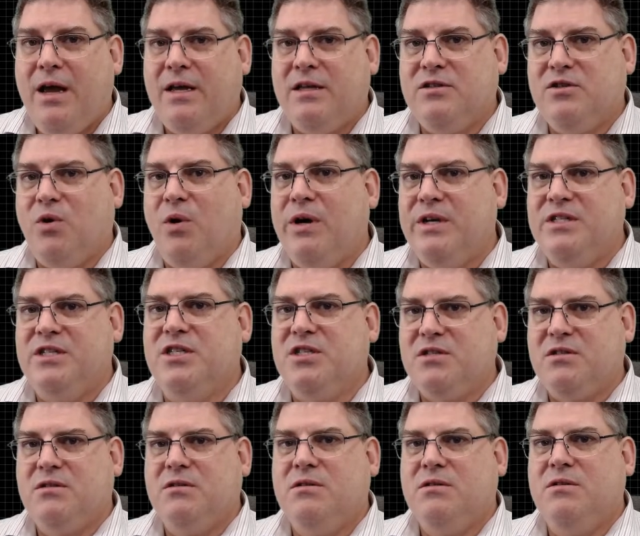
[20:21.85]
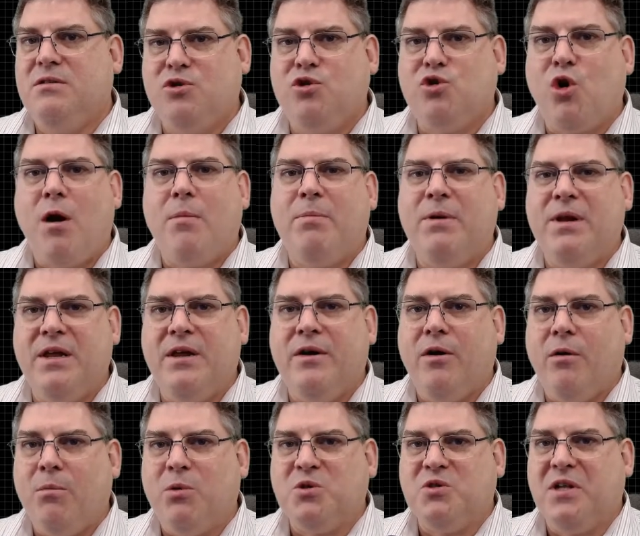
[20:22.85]
And so I just drop it in
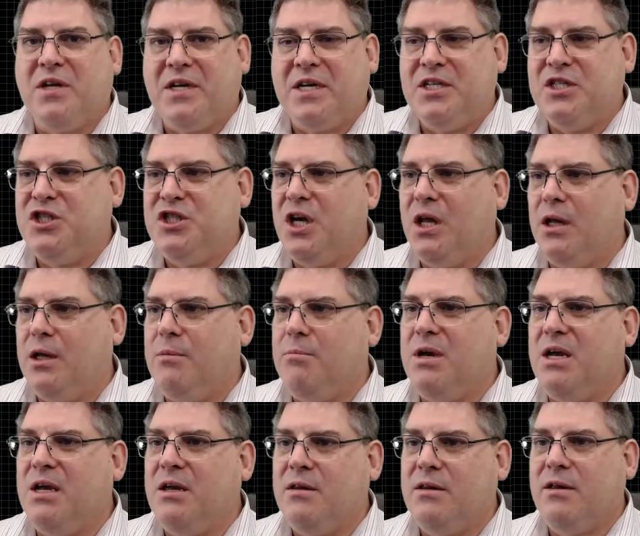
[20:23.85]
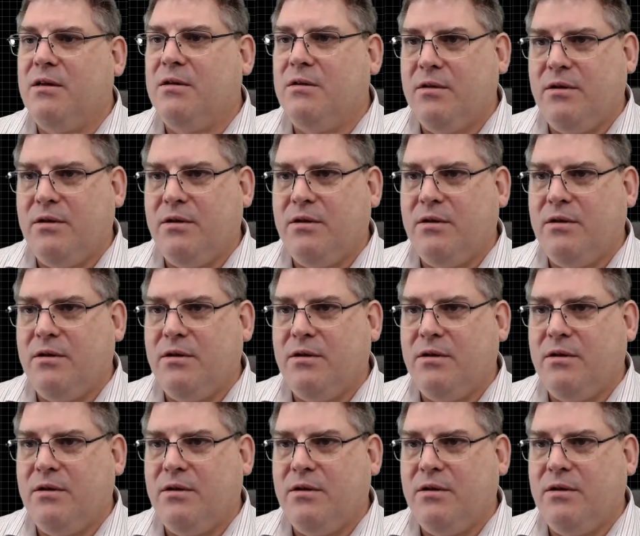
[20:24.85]
almost like a jelly bean.